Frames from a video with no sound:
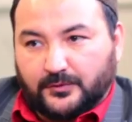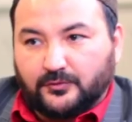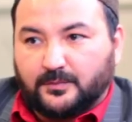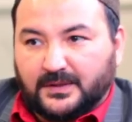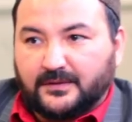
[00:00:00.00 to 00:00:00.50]
we
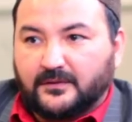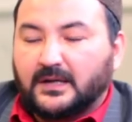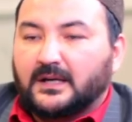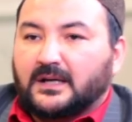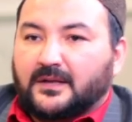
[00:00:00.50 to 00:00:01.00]
do believe
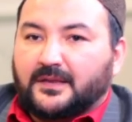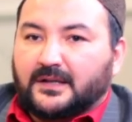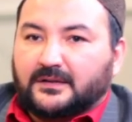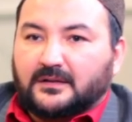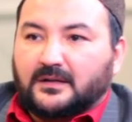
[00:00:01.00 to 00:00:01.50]

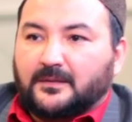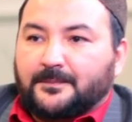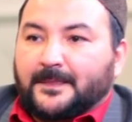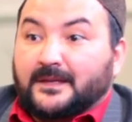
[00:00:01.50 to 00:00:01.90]
that um,